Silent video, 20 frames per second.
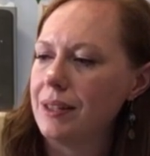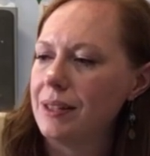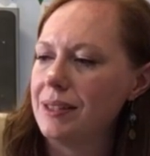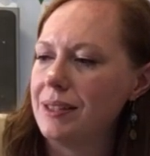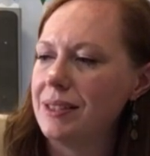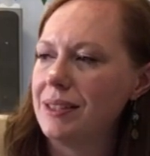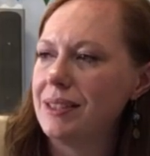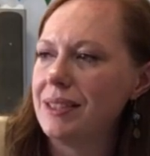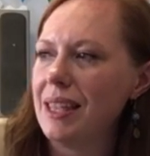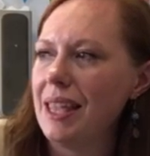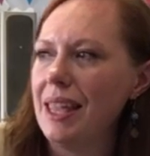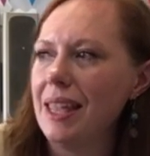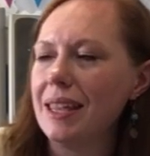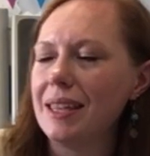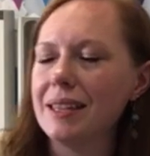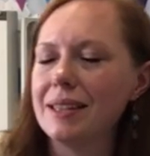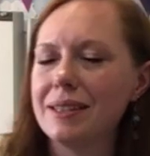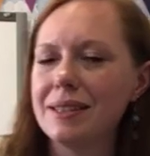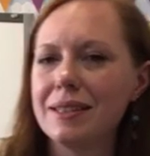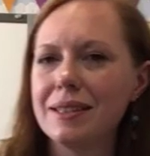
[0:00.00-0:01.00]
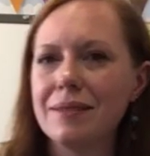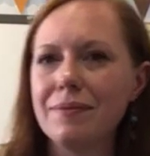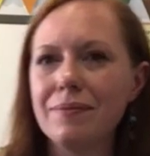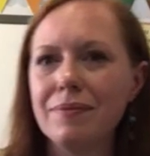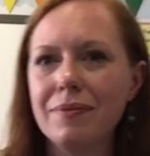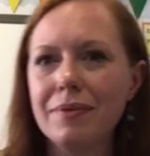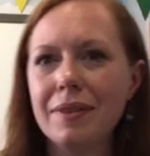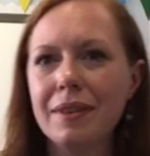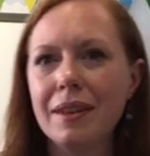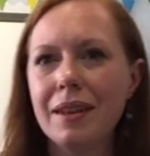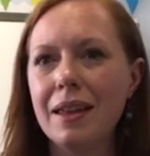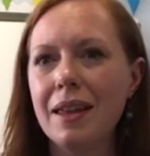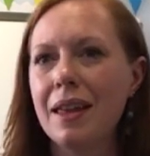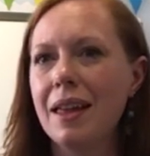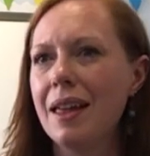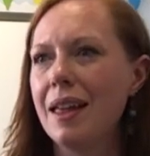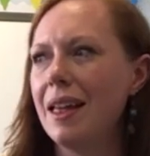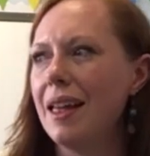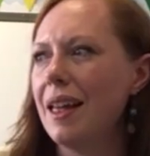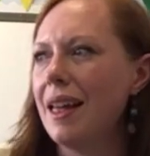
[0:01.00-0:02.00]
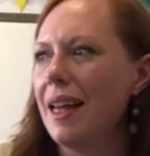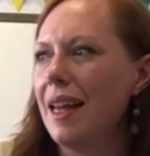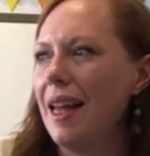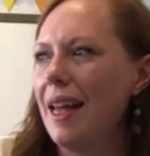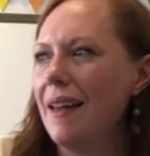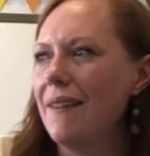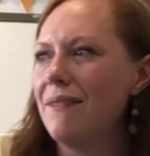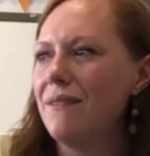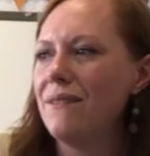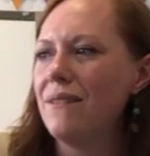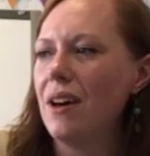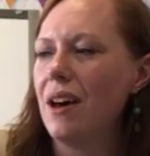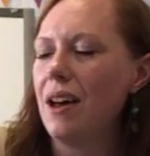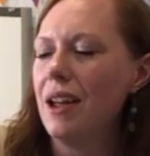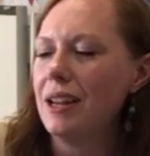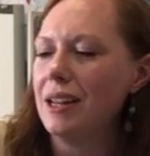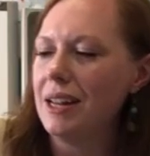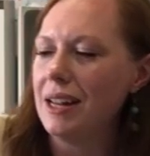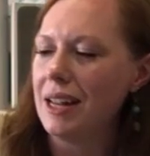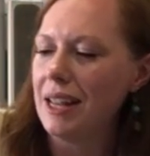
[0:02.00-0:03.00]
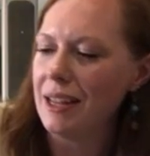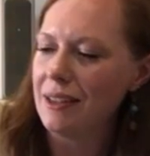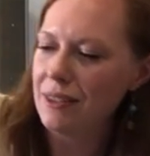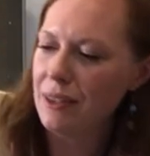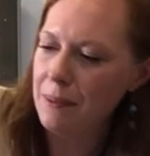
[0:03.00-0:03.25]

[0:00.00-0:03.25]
6. And finally,